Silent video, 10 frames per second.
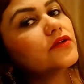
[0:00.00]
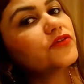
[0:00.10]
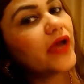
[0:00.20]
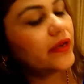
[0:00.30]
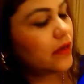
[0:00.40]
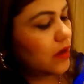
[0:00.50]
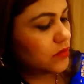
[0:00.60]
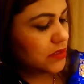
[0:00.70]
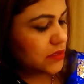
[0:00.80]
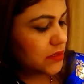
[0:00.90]
trine
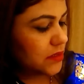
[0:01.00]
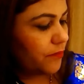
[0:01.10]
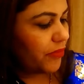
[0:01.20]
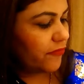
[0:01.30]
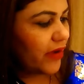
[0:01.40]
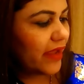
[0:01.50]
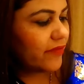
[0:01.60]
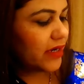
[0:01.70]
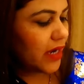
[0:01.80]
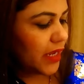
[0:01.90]
houses
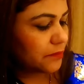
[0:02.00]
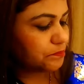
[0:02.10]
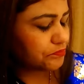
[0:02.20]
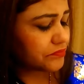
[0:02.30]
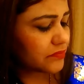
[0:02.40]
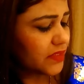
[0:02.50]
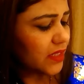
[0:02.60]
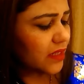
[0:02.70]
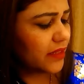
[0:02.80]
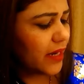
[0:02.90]
5 and 9
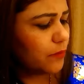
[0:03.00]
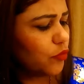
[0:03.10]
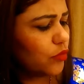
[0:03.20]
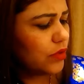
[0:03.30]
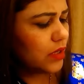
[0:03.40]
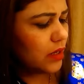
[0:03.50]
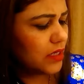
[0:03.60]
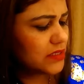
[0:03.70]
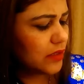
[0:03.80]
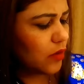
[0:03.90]
then moon
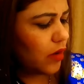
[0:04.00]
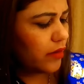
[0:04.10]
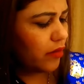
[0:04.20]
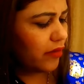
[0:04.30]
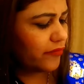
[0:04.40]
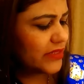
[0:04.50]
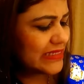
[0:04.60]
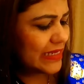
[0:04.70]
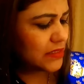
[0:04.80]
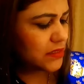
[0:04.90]
is the lord of the
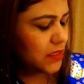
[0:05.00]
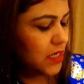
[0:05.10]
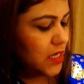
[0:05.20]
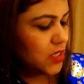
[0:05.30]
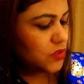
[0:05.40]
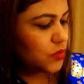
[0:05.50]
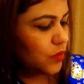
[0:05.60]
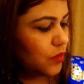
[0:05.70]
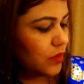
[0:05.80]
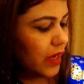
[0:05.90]
sixth
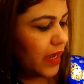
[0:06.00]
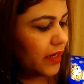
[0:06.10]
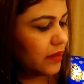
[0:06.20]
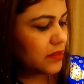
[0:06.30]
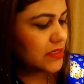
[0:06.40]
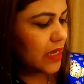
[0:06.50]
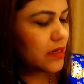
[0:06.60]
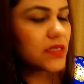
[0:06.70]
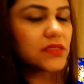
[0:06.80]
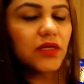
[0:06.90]
so and uh,
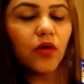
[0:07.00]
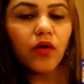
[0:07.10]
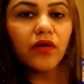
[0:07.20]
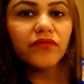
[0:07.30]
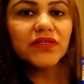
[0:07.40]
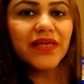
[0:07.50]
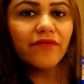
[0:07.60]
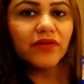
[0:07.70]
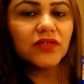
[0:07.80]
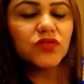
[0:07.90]
sun is the lord of the
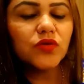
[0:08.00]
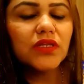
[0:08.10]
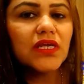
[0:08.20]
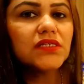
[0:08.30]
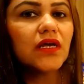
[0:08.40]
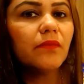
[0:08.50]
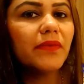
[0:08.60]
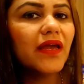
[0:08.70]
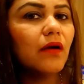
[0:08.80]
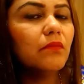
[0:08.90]
seven so these
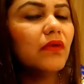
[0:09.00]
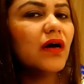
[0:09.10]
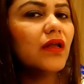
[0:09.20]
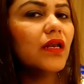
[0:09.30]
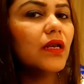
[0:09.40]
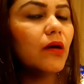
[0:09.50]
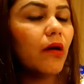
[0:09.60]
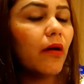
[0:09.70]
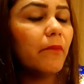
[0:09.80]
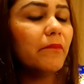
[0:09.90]
become a,
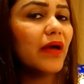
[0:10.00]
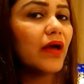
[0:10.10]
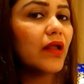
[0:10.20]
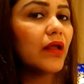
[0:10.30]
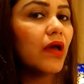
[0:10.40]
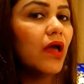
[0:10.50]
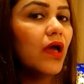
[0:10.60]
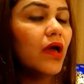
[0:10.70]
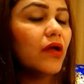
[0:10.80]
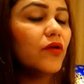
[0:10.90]
um, uh,
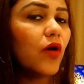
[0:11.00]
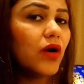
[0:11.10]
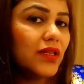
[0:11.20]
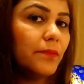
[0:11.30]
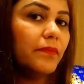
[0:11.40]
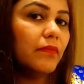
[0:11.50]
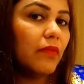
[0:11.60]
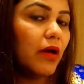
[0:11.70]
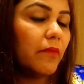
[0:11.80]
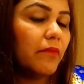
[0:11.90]
not the
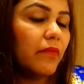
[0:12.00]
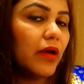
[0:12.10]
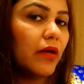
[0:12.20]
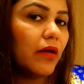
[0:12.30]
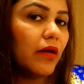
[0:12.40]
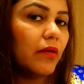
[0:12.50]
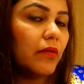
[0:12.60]
um, uh,